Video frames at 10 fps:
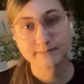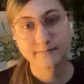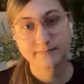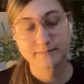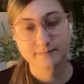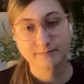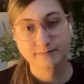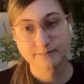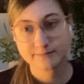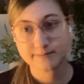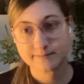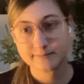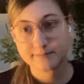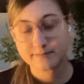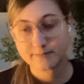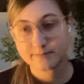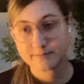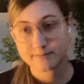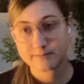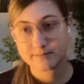
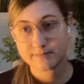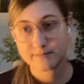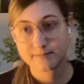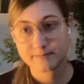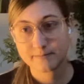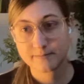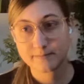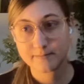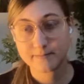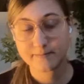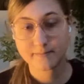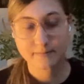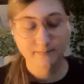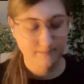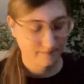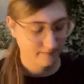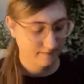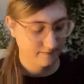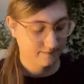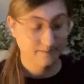
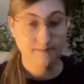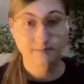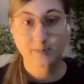The person shown says nothing.